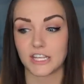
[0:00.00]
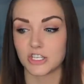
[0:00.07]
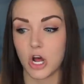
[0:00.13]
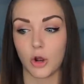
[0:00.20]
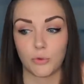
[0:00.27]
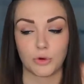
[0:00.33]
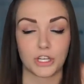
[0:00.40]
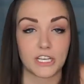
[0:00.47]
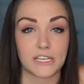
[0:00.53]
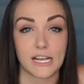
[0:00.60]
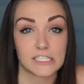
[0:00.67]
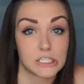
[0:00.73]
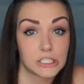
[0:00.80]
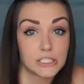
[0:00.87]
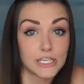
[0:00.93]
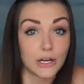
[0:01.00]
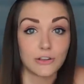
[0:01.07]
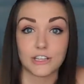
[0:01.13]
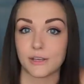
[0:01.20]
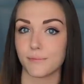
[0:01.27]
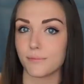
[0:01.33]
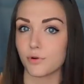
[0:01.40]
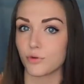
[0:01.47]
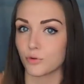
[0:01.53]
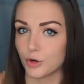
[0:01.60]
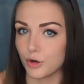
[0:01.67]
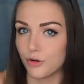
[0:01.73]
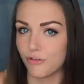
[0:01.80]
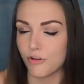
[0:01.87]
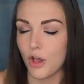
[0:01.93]
It's not really necessarily
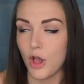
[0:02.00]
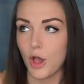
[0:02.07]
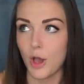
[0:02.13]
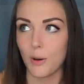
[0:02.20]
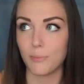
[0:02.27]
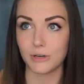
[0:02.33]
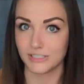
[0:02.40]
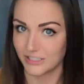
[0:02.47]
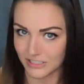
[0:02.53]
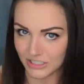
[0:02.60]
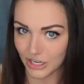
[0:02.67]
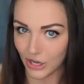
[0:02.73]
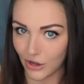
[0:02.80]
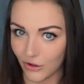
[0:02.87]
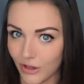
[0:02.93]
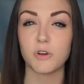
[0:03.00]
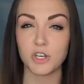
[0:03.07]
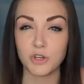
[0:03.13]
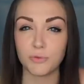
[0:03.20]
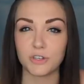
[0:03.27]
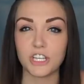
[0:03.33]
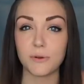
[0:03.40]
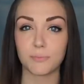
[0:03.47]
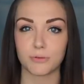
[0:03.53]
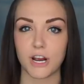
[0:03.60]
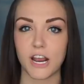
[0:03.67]
proof, but still, when you really